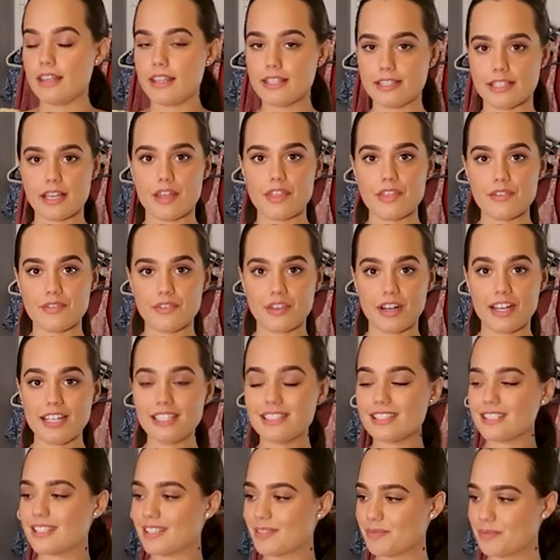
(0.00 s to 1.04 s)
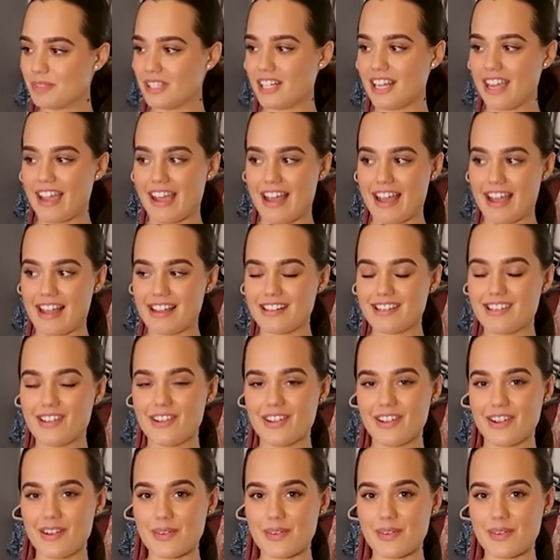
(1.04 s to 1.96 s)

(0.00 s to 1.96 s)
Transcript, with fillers: the south of France. I'm gonna add